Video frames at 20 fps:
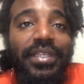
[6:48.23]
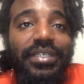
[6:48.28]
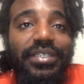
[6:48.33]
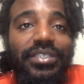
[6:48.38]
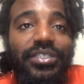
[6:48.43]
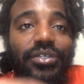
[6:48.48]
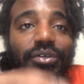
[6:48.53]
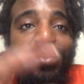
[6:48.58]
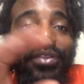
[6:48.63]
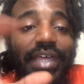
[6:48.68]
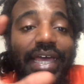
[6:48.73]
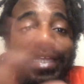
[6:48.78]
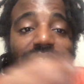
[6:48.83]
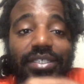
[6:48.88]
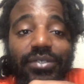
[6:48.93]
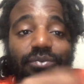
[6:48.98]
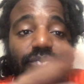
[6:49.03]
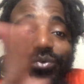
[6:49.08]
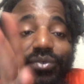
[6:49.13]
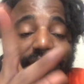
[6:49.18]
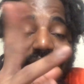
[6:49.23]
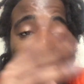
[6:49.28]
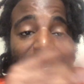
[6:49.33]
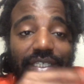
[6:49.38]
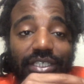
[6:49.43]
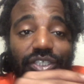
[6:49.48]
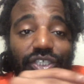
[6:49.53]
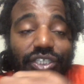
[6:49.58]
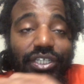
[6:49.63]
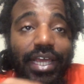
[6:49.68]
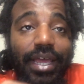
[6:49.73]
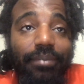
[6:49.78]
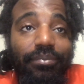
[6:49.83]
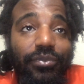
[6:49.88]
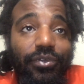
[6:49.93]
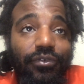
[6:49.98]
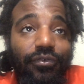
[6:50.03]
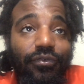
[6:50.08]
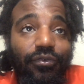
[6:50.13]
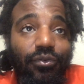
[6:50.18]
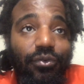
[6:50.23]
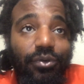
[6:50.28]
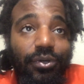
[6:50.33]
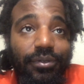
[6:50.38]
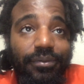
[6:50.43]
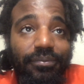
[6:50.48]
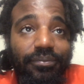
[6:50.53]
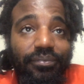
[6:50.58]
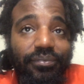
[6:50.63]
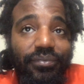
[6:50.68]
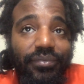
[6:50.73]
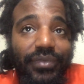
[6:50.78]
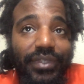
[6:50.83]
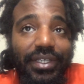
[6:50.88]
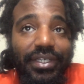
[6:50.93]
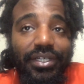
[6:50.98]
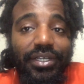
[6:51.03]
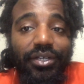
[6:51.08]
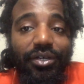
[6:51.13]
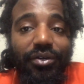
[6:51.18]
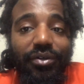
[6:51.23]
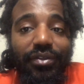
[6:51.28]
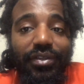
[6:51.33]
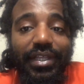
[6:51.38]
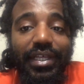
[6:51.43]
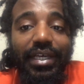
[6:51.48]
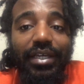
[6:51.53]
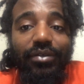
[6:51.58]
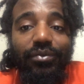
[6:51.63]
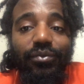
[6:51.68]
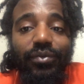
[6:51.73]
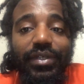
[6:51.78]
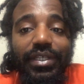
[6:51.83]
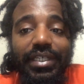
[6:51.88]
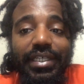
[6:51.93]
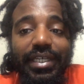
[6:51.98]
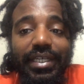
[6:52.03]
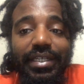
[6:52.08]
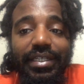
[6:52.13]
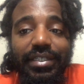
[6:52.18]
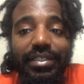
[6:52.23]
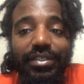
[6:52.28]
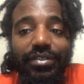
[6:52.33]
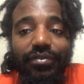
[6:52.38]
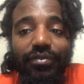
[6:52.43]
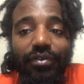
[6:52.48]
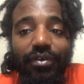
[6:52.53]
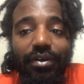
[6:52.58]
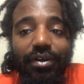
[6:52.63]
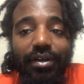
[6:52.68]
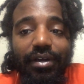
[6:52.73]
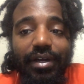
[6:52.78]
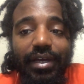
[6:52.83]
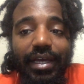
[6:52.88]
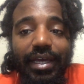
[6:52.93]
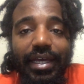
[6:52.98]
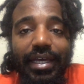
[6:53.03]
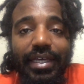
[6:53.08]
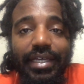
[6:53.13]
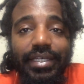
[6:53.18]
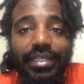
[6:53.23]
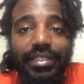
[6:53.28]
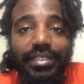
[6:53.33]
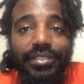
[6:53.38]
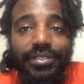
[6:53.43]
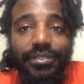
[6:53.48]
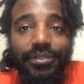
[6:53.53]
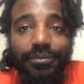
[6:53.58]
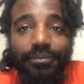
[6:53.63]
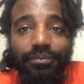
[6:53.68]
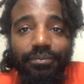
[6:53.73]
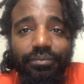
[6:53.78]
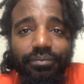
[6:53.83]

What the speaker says: So that's within chapter 4. You know, then we get as far as